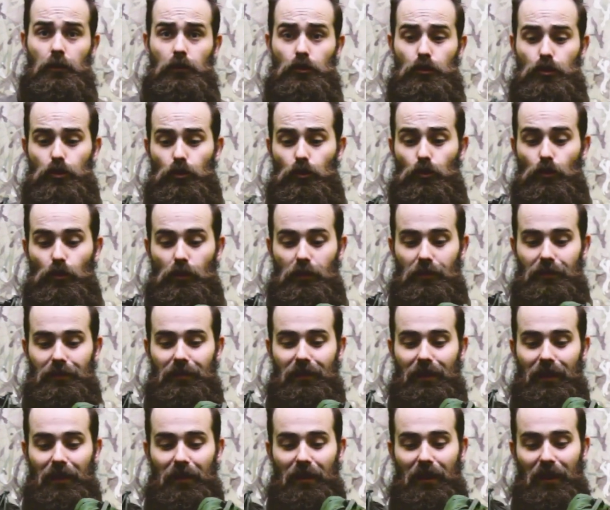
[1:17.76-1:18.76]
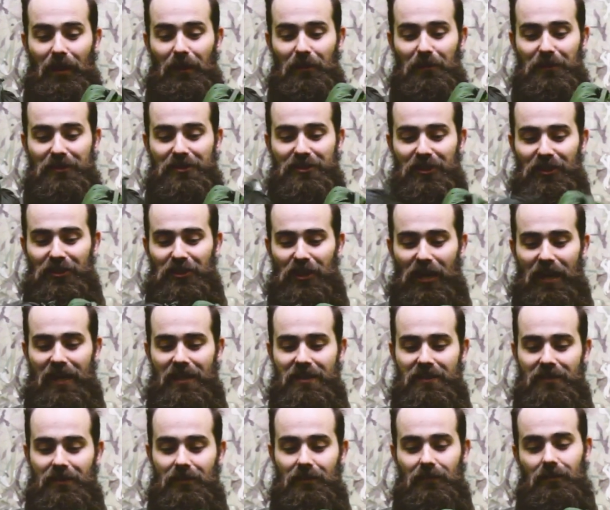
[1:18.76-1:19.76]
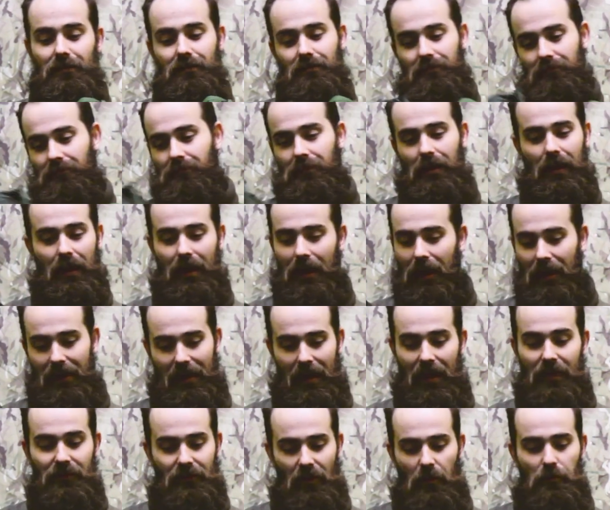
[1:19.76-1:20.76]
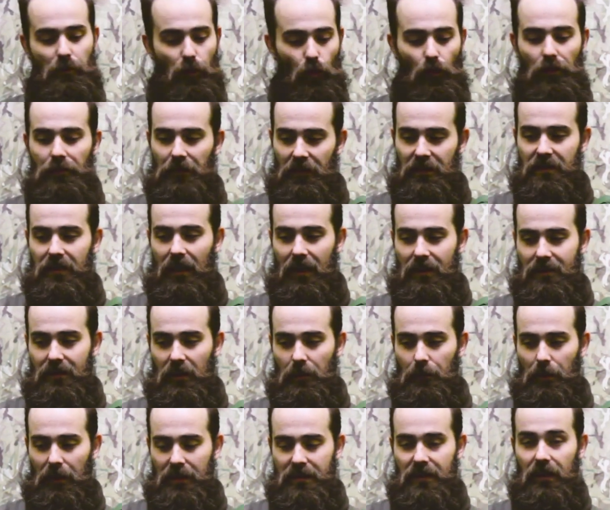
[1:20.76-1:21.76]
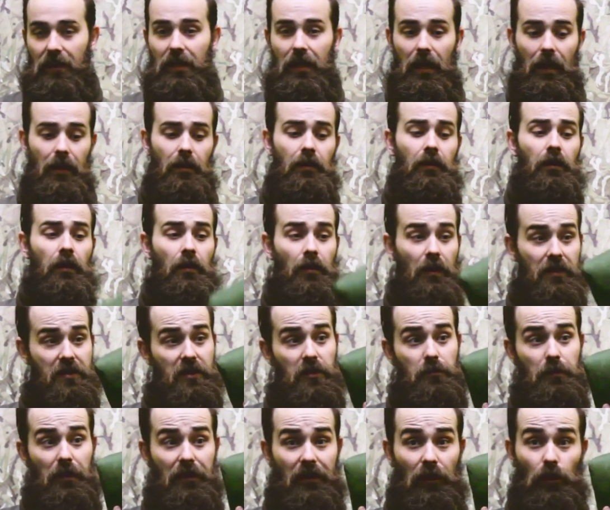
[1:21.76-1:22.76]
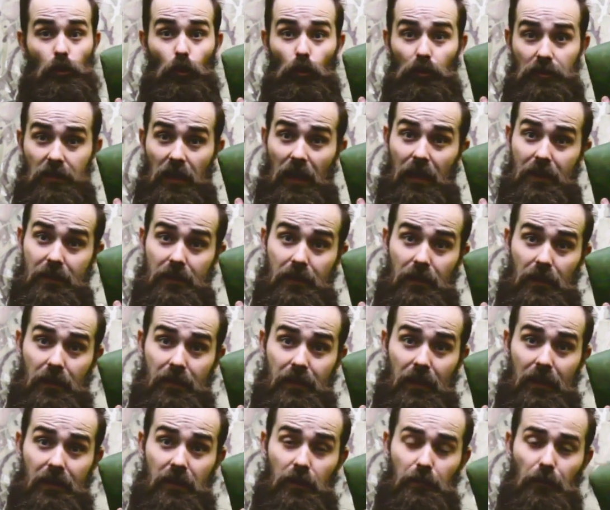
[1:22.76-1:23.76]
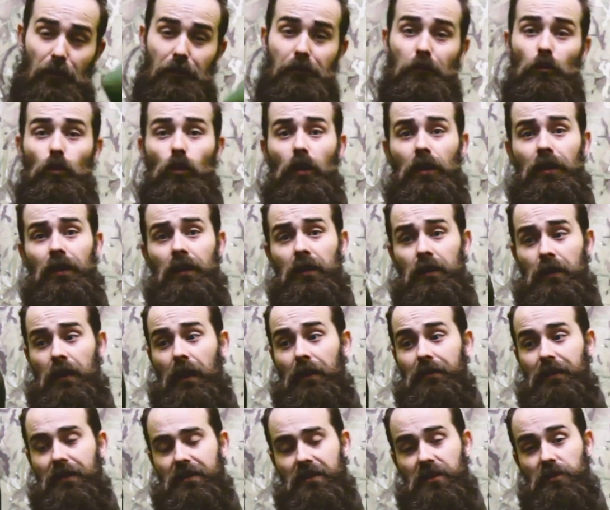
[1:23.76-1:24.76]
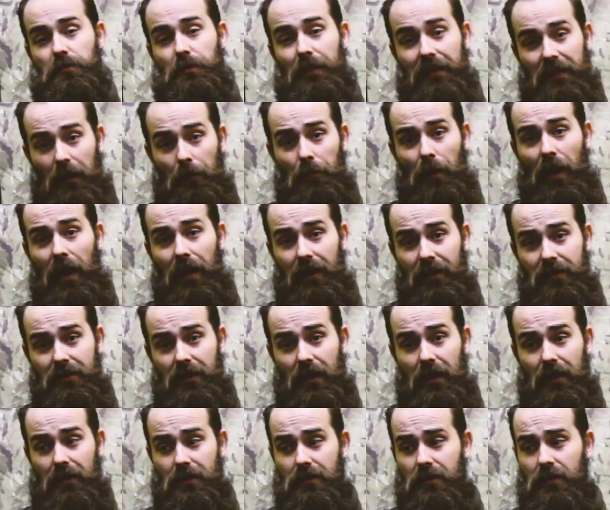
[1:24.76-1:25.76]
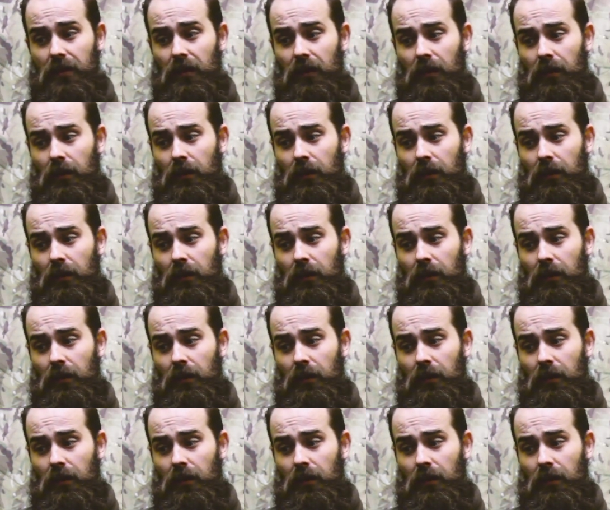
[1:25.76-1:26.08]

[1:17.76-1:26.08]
So I would suggest, again, they're both fantastic bits of kit. This is made of Goretex, as I stated before, and this is made of Paratex.